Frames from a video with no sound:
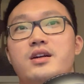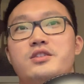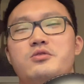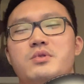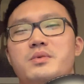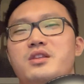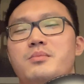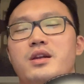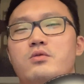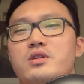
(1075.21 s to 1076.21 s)
So maybe they
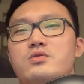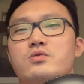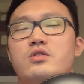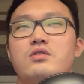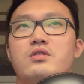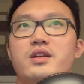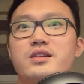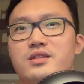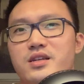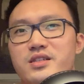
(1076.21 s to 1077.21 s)
might look into your
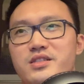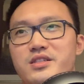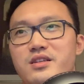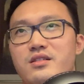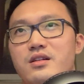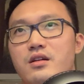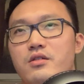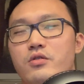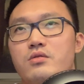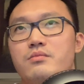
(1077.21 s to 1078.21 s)
analytics and see, you
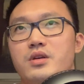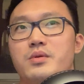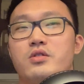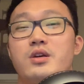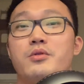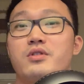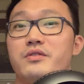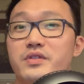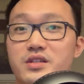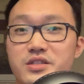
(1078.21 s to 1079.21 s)
know, maybe your
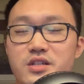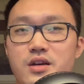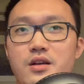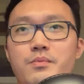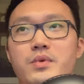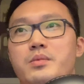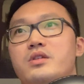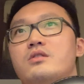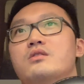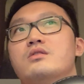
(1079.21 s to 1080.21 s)
demographics, maybe
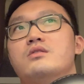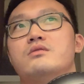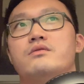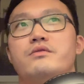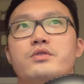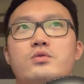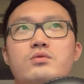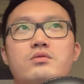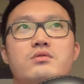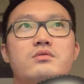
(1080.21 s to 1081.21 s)
your
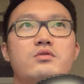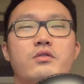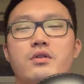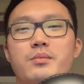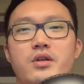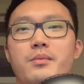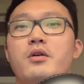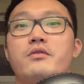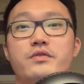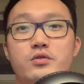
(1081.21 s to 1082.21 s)
the
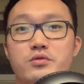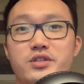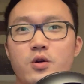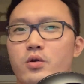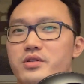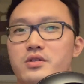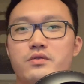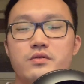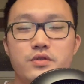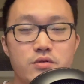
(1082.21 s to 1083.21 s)
amount of views, the quality of
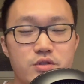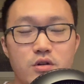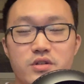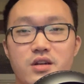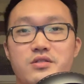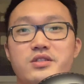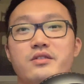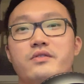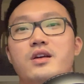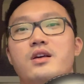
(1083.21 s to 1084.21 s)
the views, all that kind of stuff.